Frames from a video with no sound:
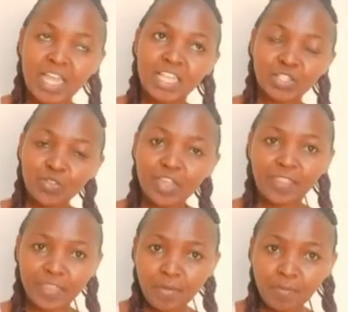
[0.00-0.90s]
So the
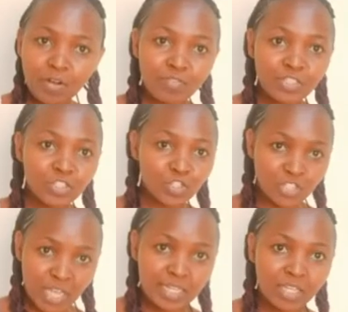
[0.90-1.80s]
theme of this
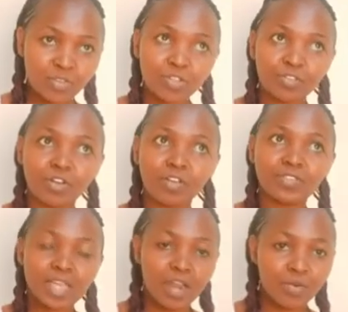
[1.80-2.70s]
channel revolves
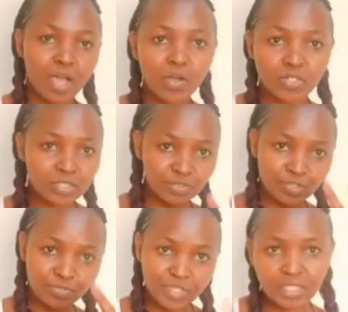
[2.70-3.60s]
around three
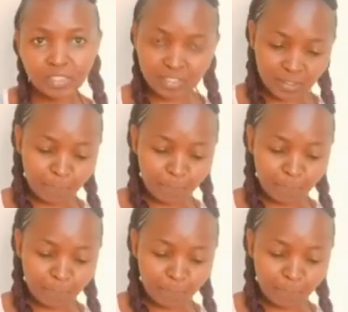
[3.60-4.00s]
things.